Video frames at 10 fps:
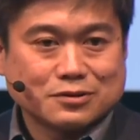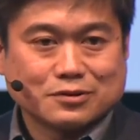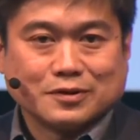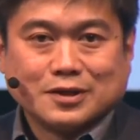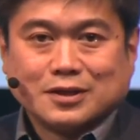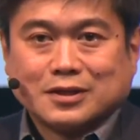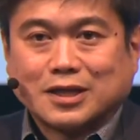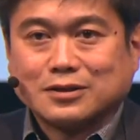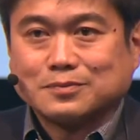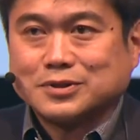generate
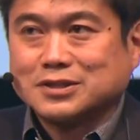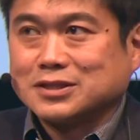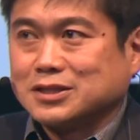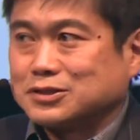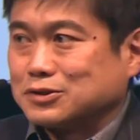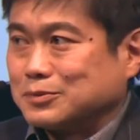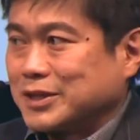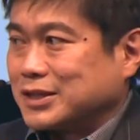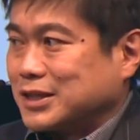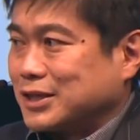something, then it is
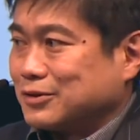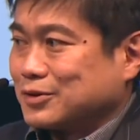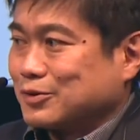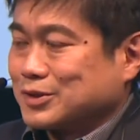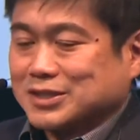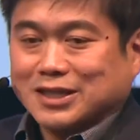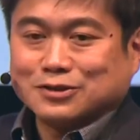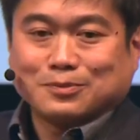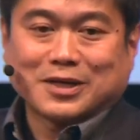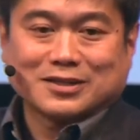utilized somewhere.
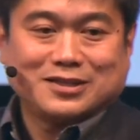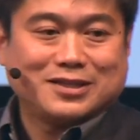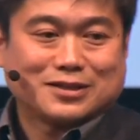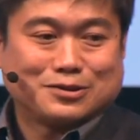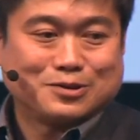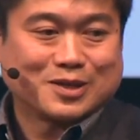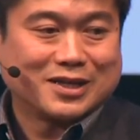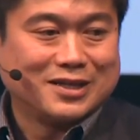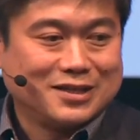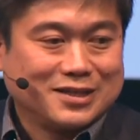As
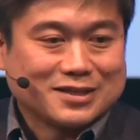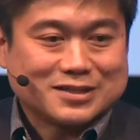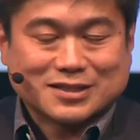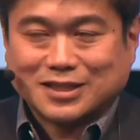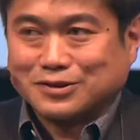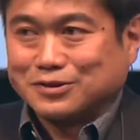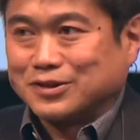in the,